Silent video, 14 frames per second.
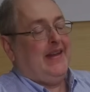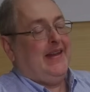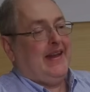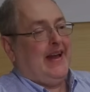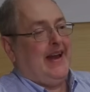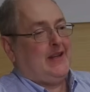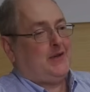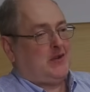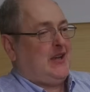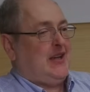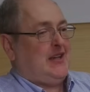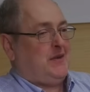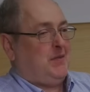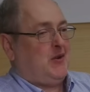And it's
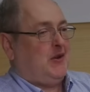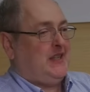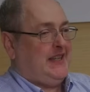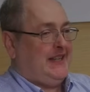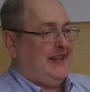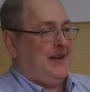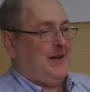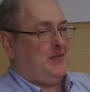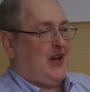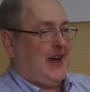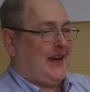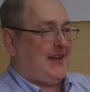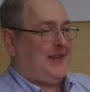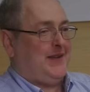precisely because he didn't
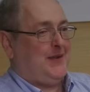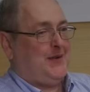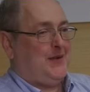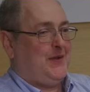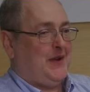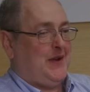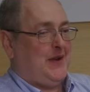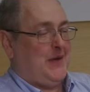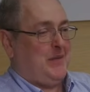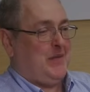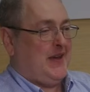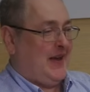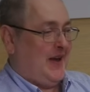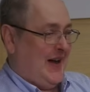object to,
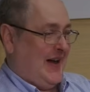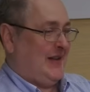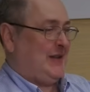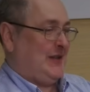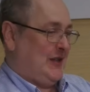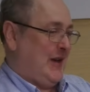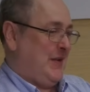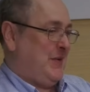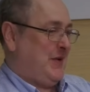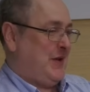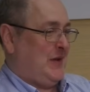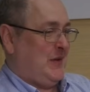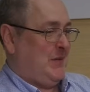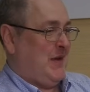being highly
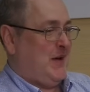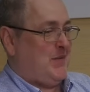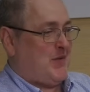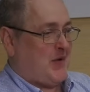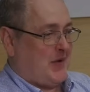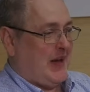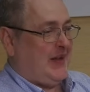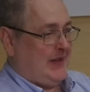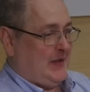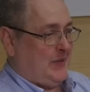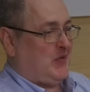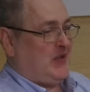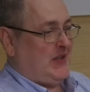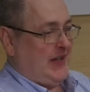skeptical about morality's
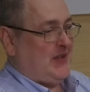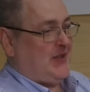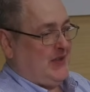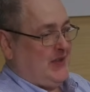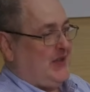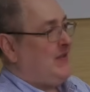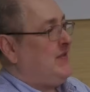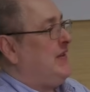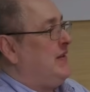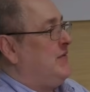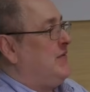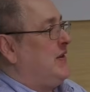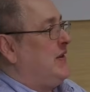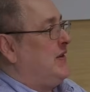pretensions
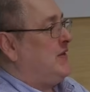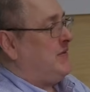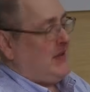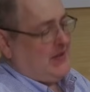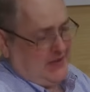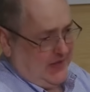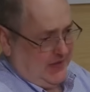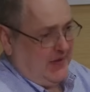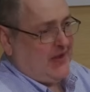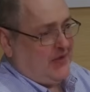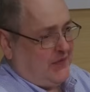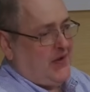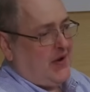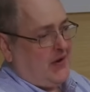in various ways. So
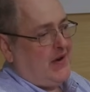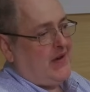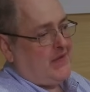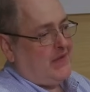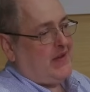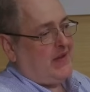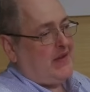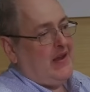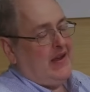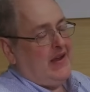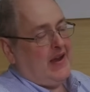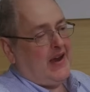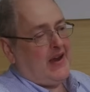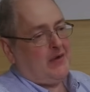that's fair enough. I
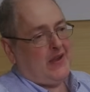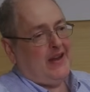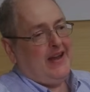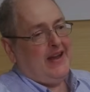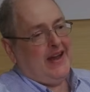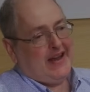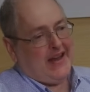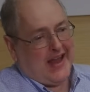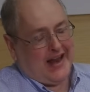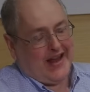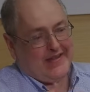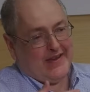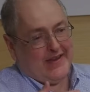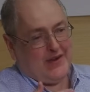agree with that. Again,
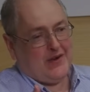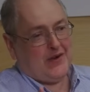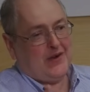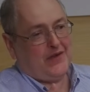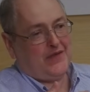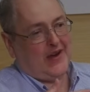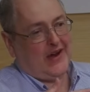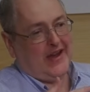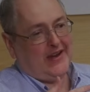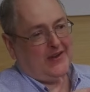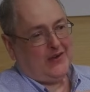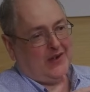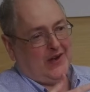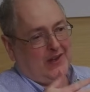I think you're going to
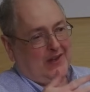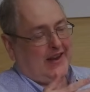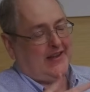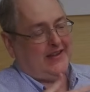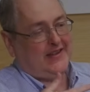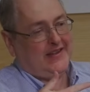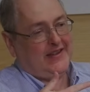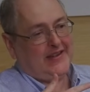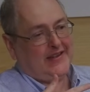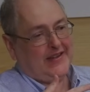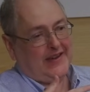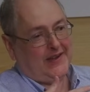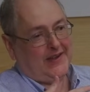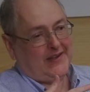find on a lot of the
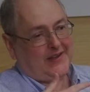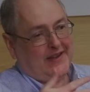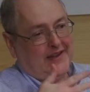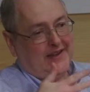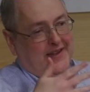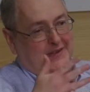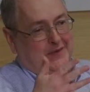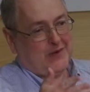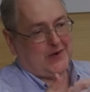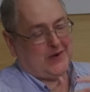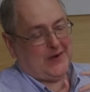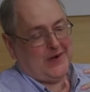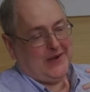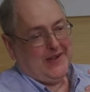details and, as it
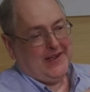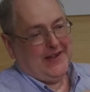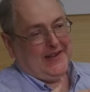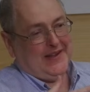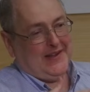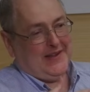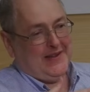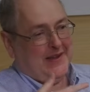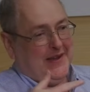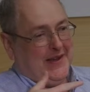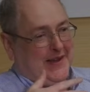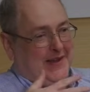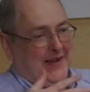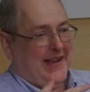were,
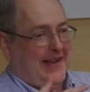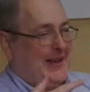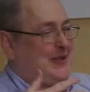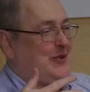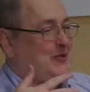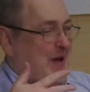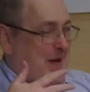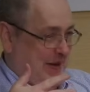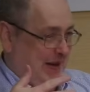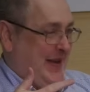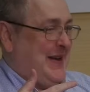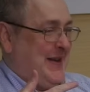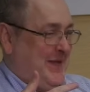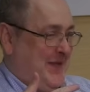the
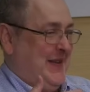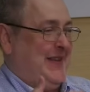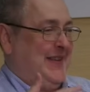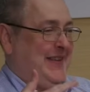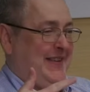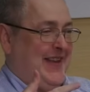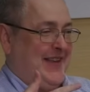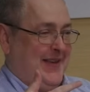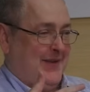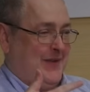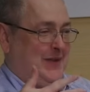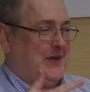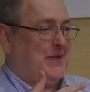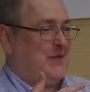extremity of it, that
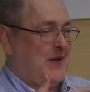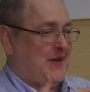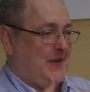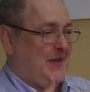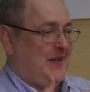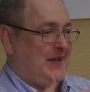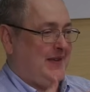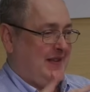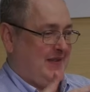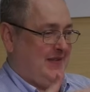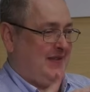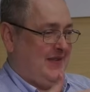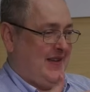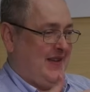there are some
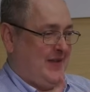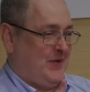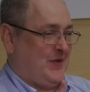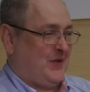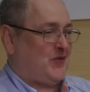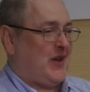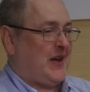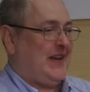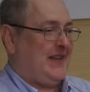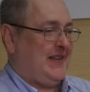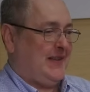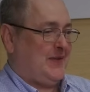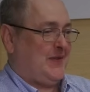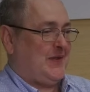that there are striking
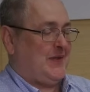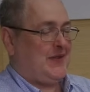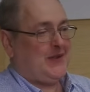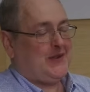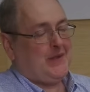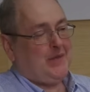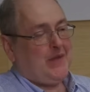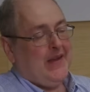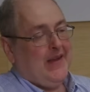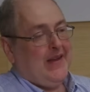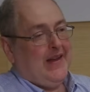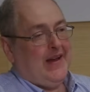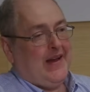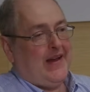differences.
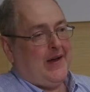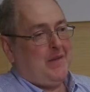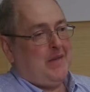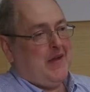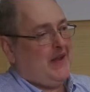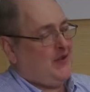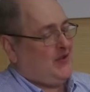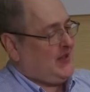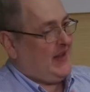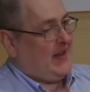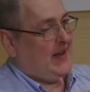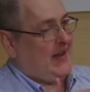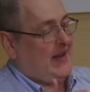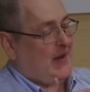And you see
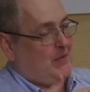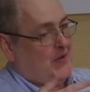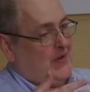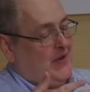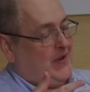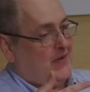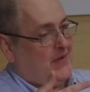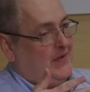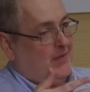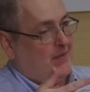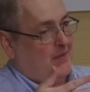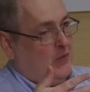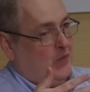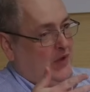that again with,
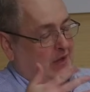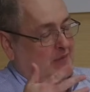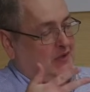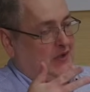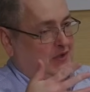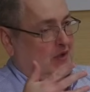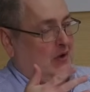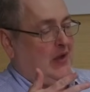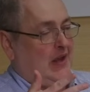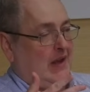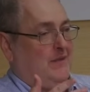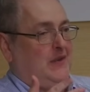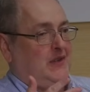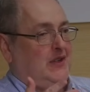Williams's whole
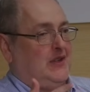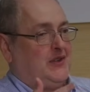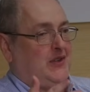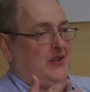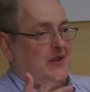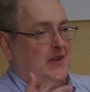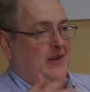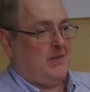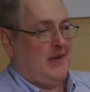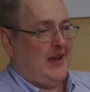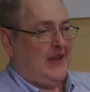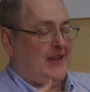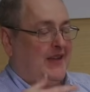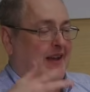emphasis on,
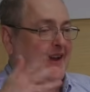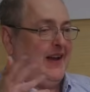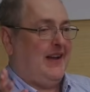maintaining an